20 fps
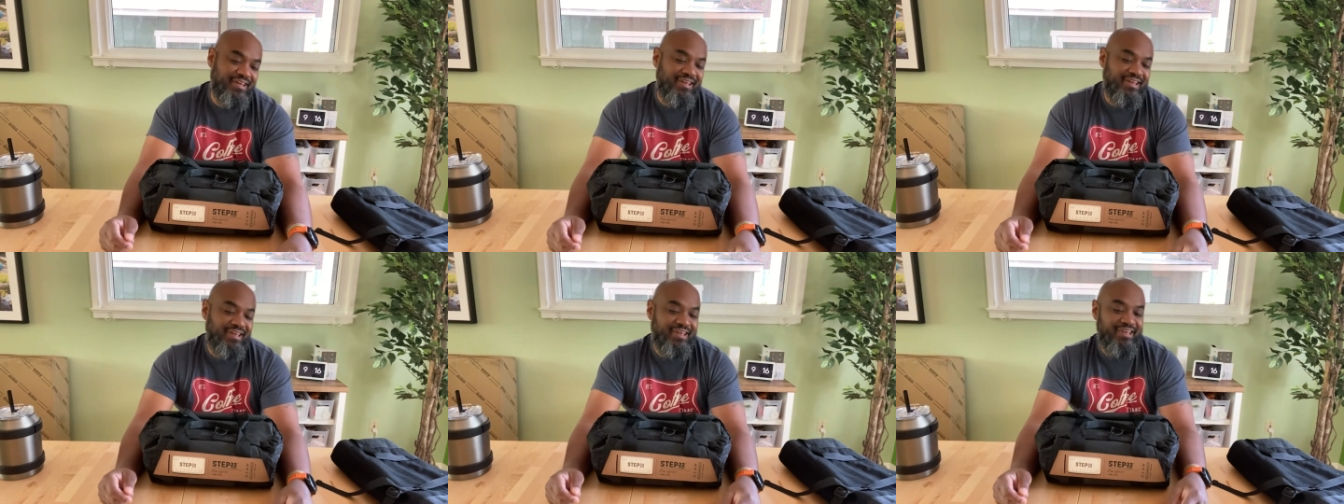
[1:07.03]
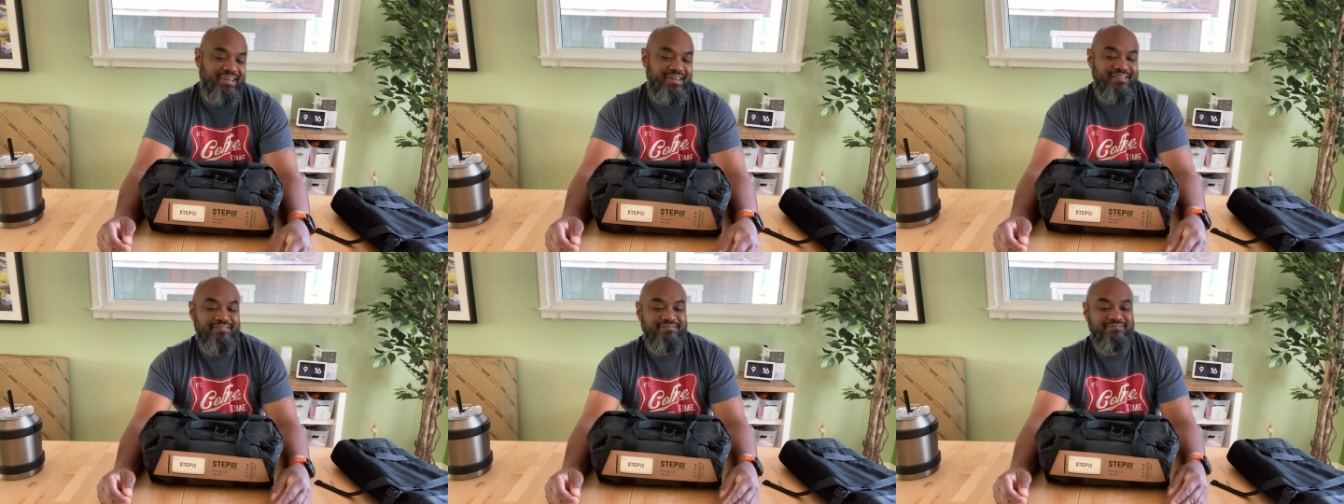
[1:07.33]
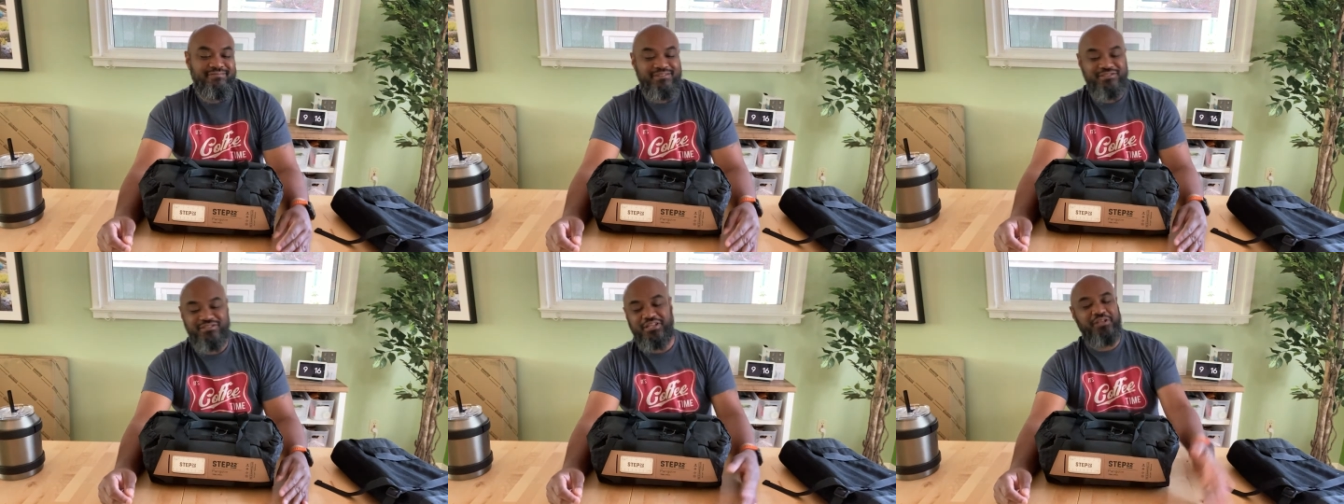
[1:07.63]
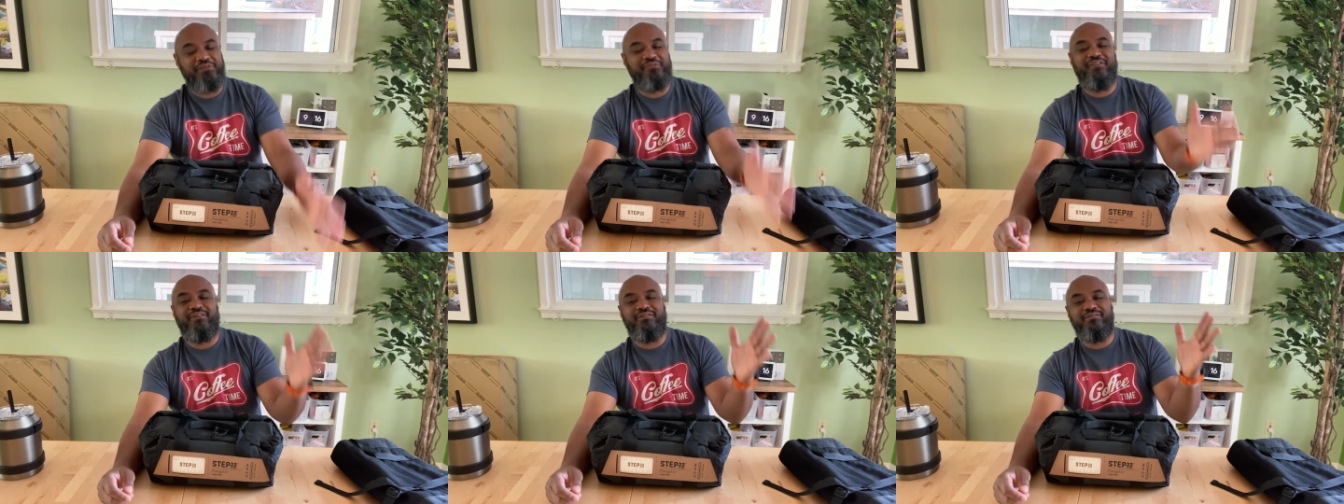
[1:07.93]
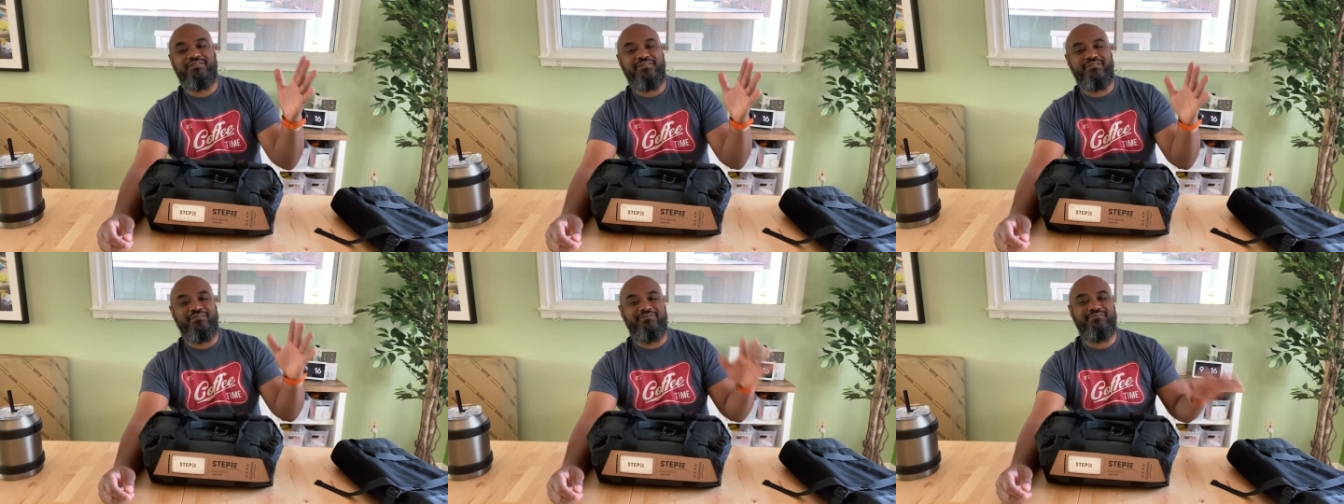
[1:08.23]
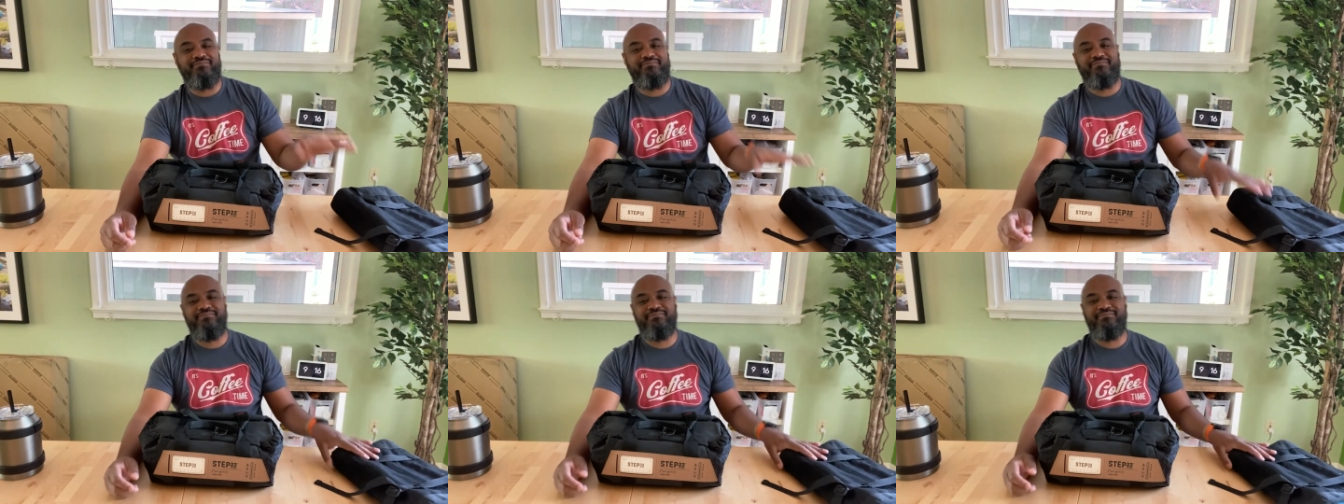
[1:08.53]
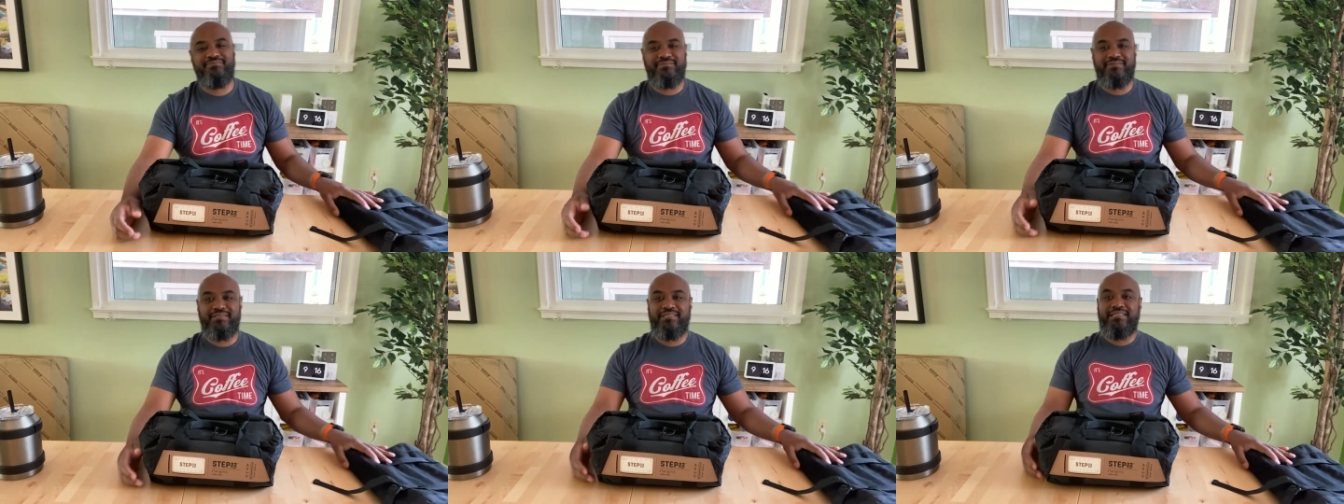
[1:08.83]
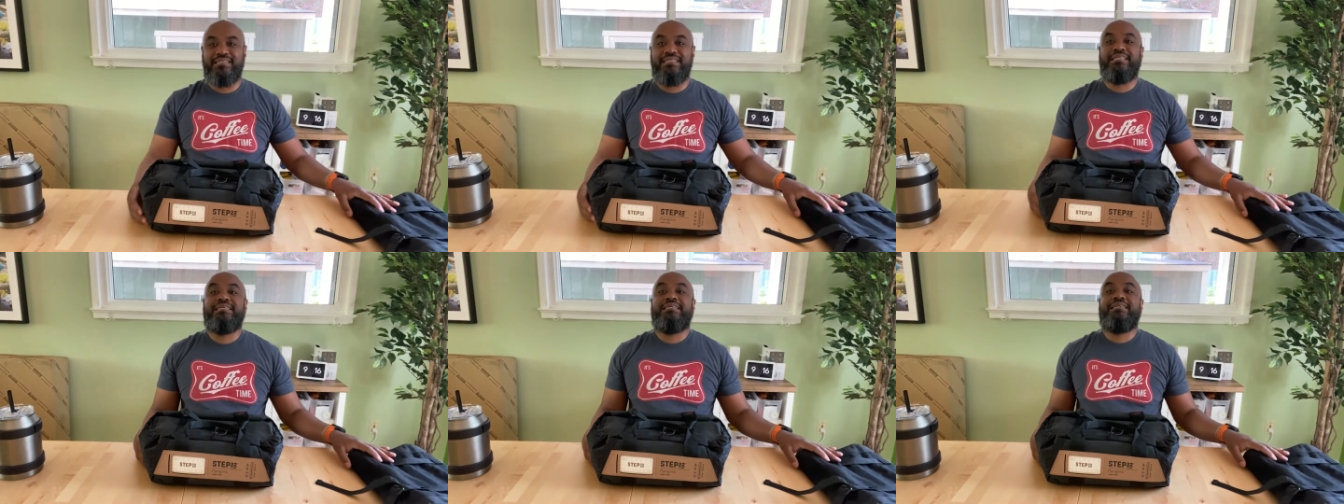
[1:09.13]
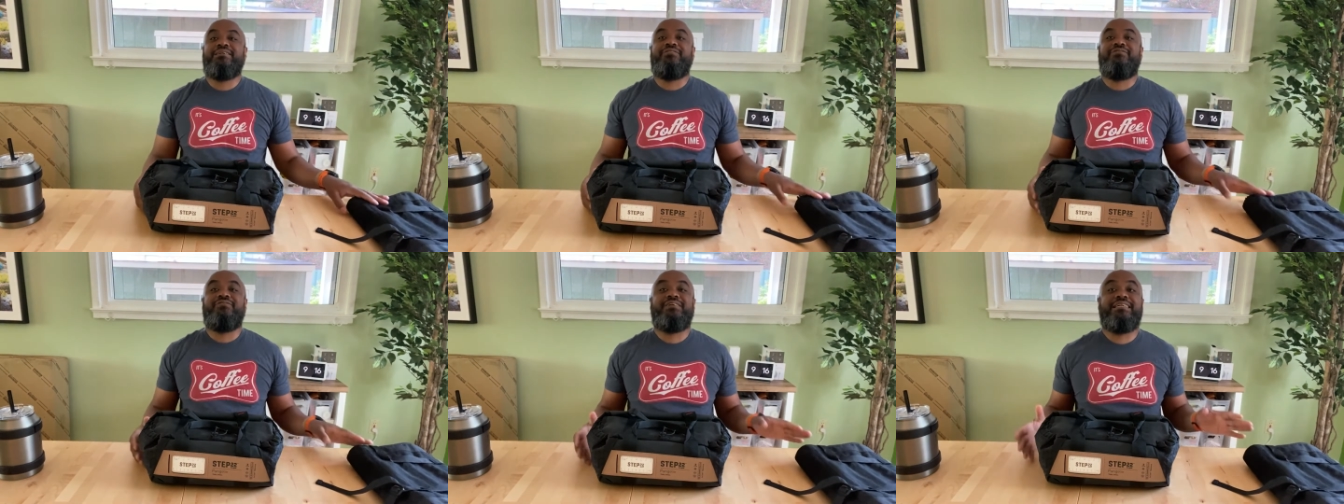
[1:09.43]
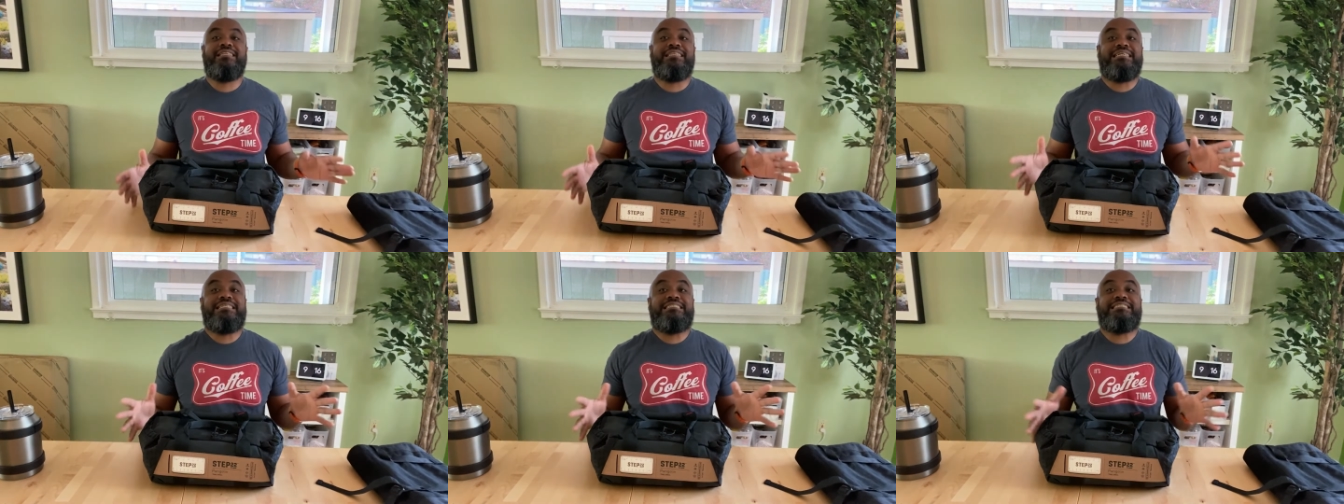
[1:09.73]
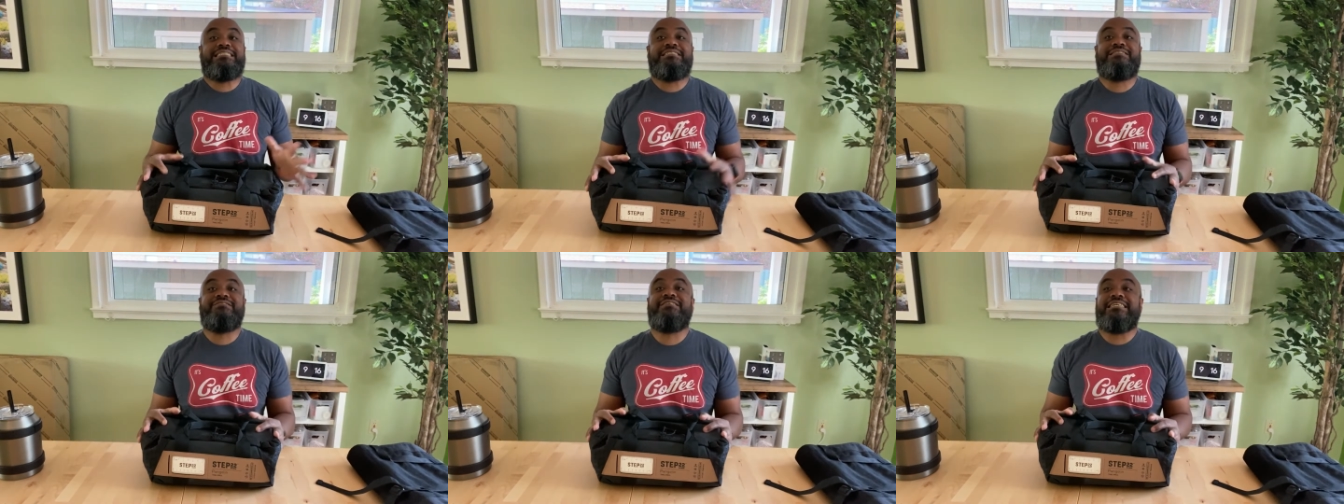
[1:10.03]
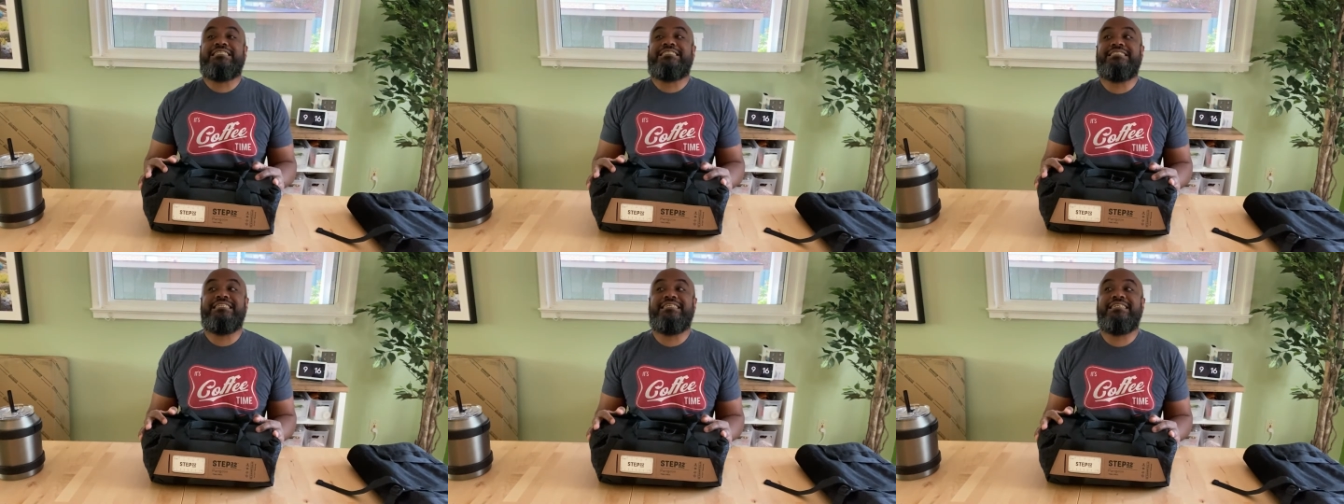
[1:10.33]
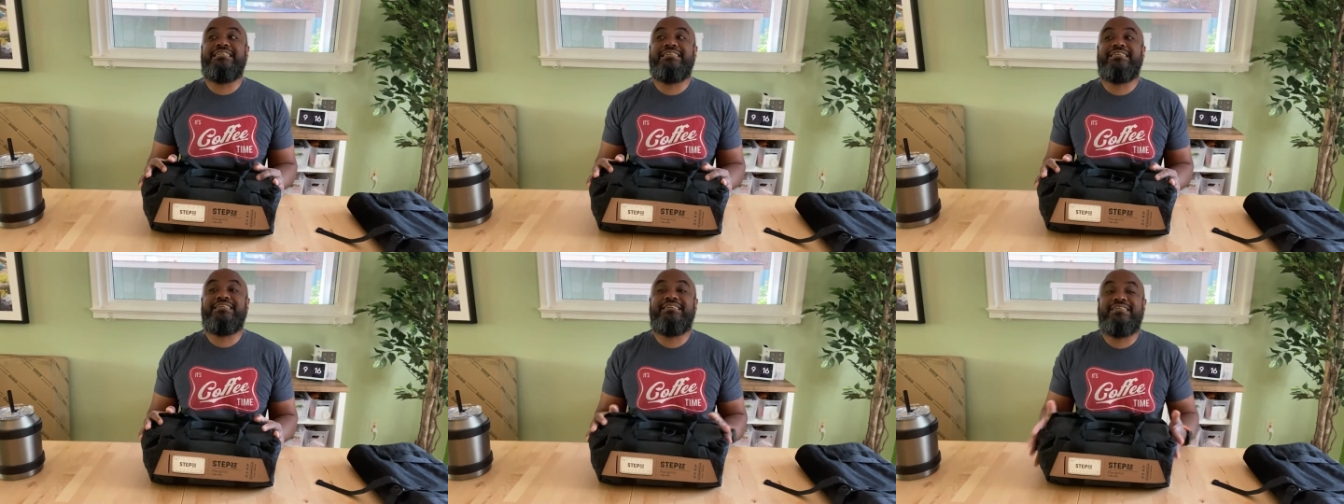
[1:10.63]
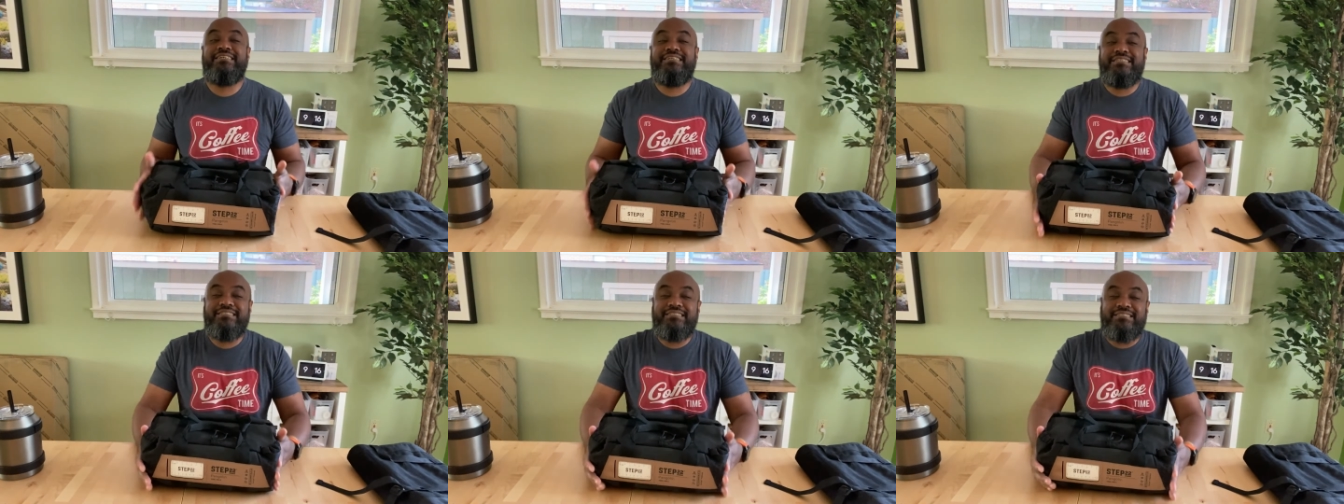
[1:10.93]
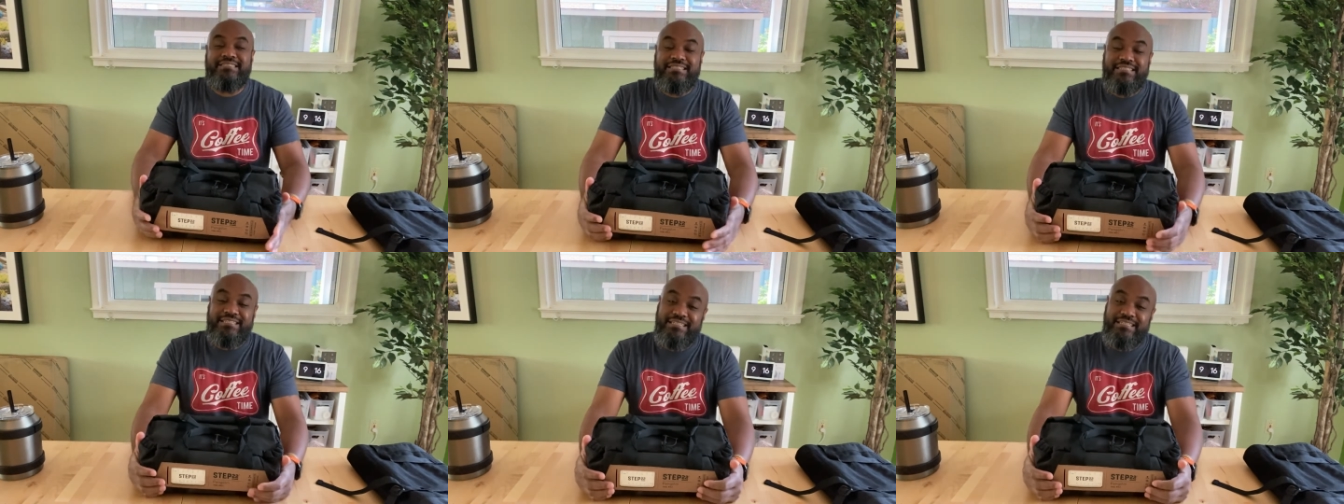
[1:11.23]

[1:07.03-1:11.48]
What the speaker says: And there's other folks who read the instructions